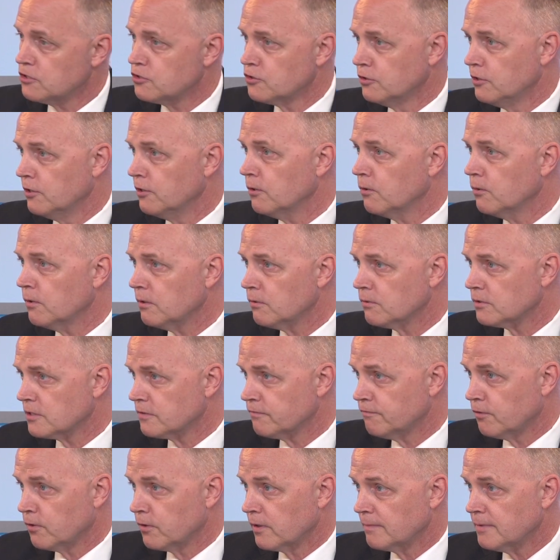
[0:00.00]
is new. It was
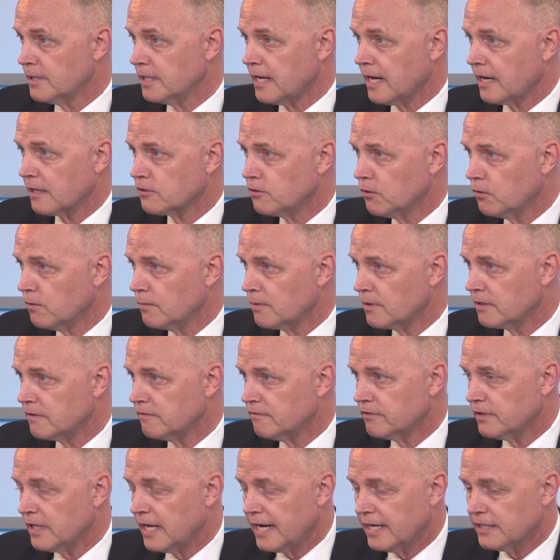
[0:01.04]
formed in October
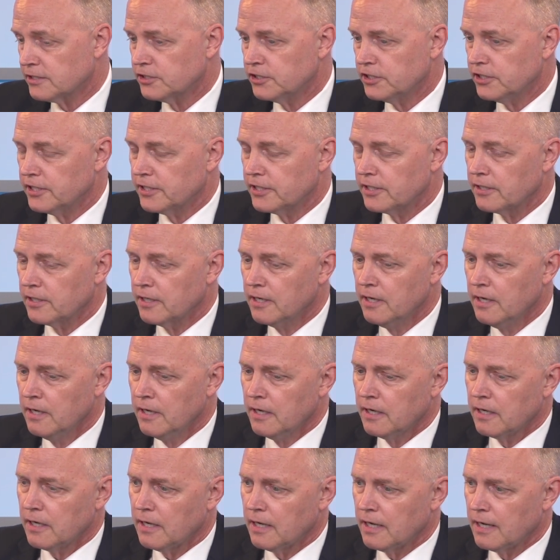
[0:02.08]
of last year.
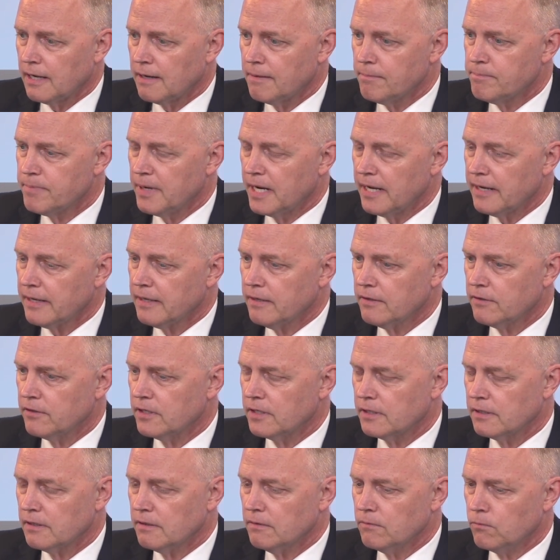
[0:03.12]
But
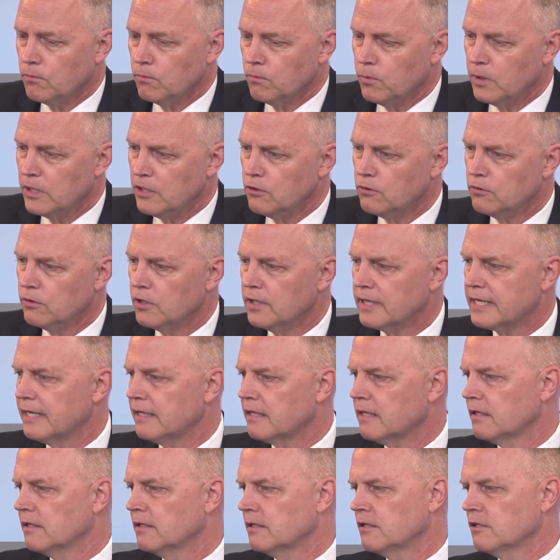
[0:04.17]
when you look
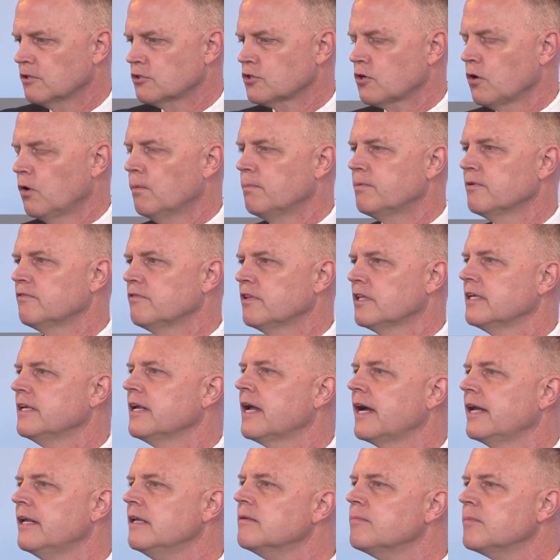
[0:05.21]
at the scope of the
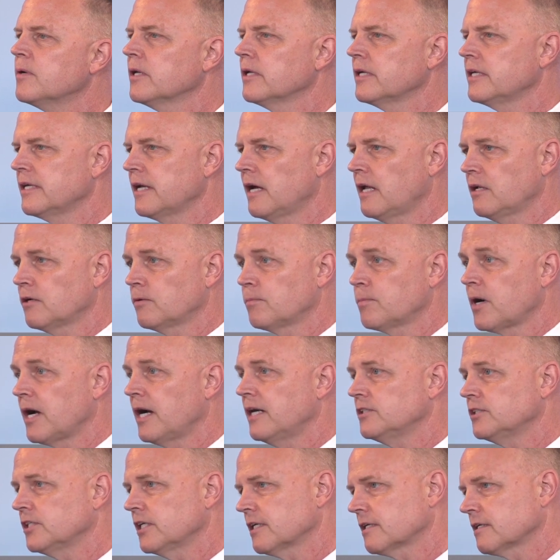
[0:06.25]
$90 million
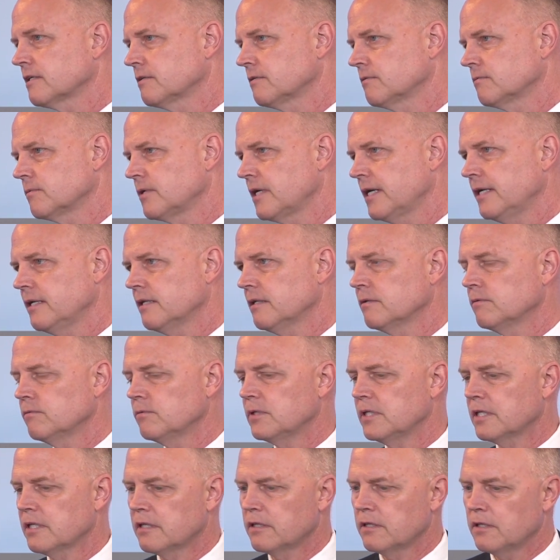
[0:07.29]
project, right,
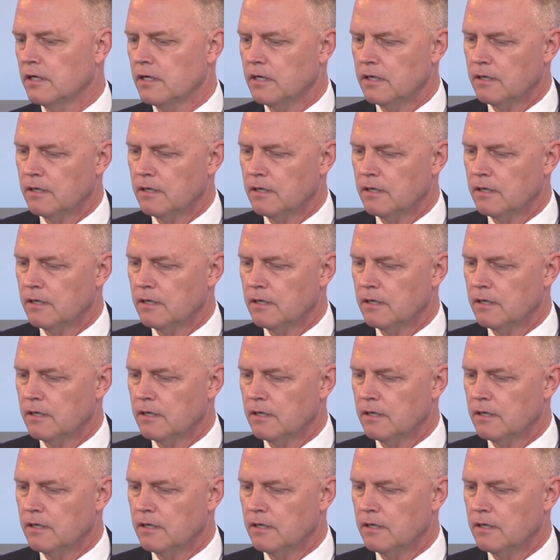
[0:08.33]
with